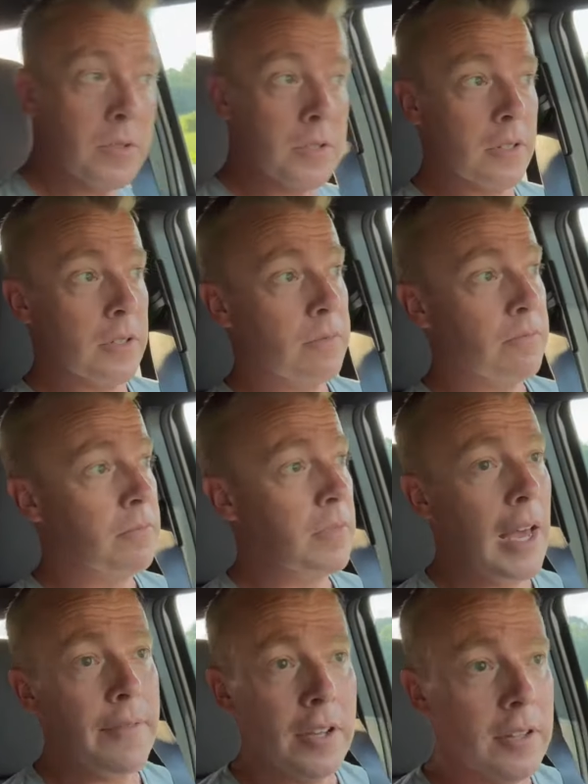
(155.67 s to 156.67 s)
comes to
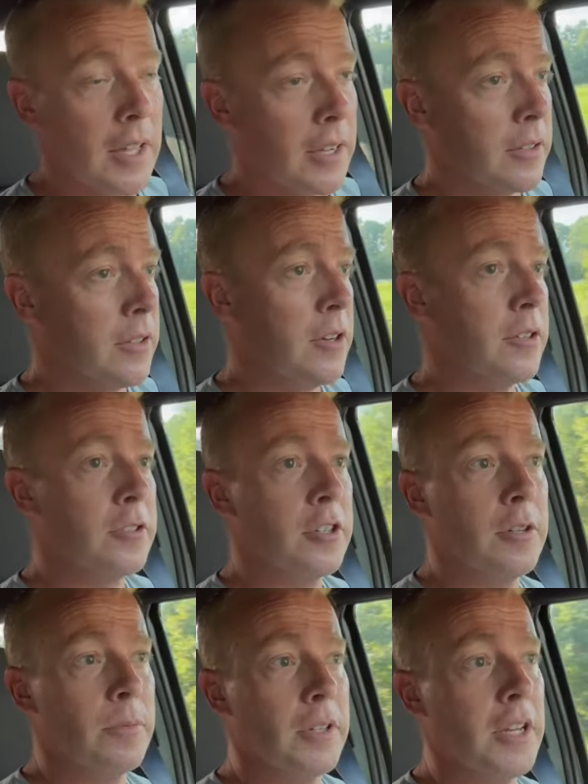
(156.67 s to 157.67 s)
having a
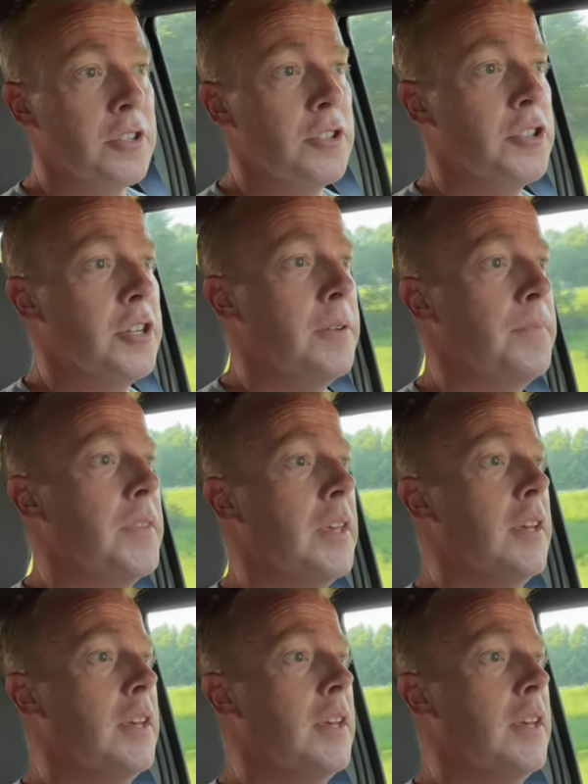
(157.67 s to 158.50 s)
long-term relationship.